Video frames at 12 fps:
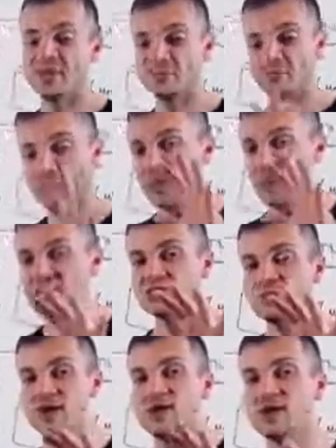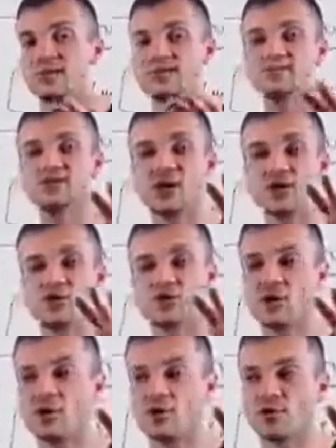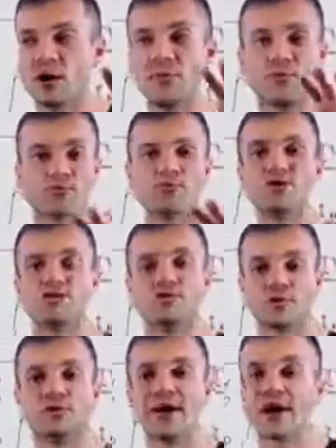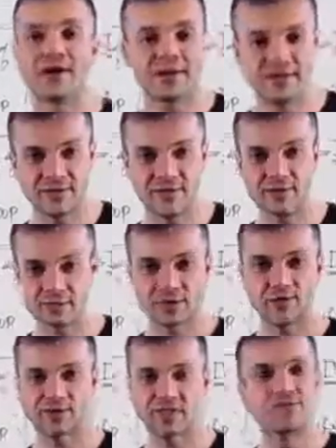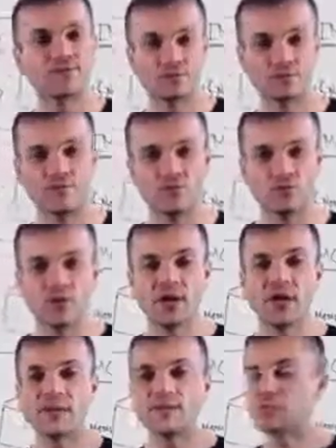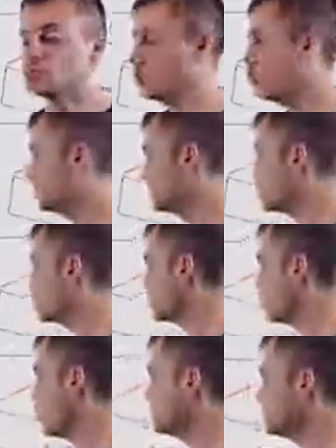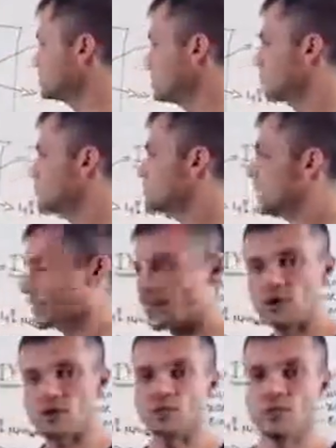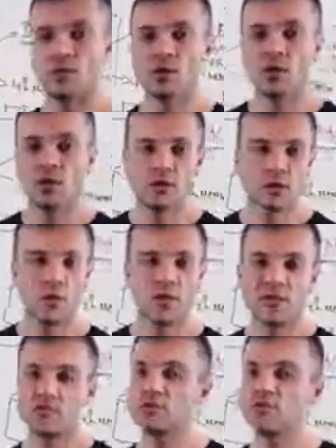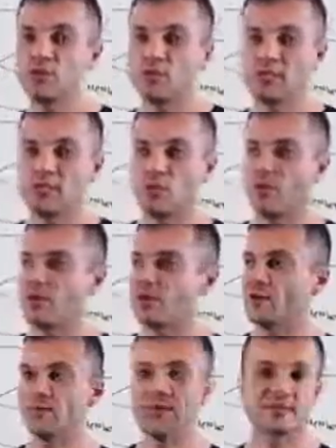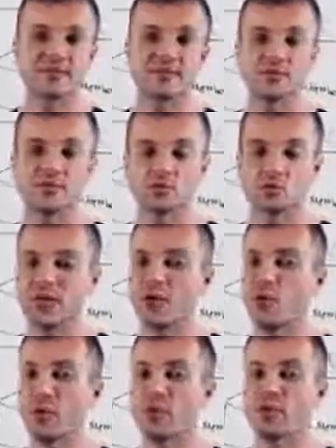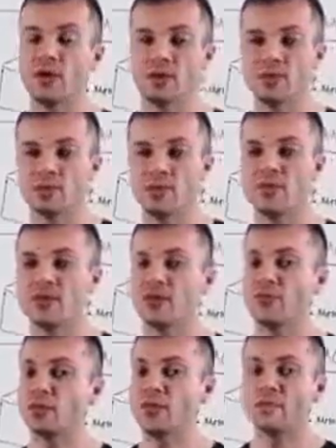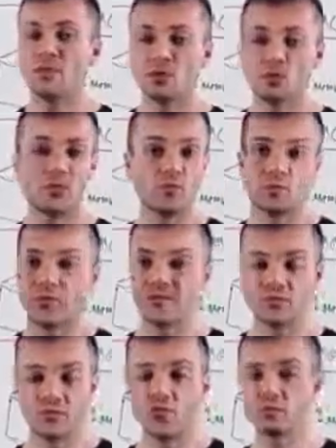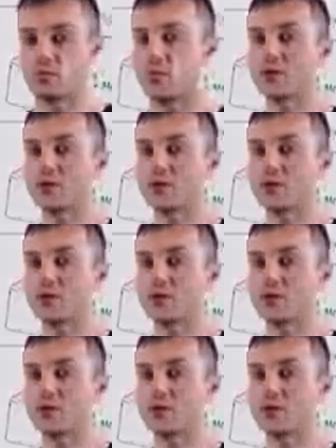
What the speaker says: And that pledge becomes our operational guide. You see what I'm saying? For the group. So we literally hold each other accountable. We have retreats, we have get-togethers, we have webinars, we have, we'll have groups.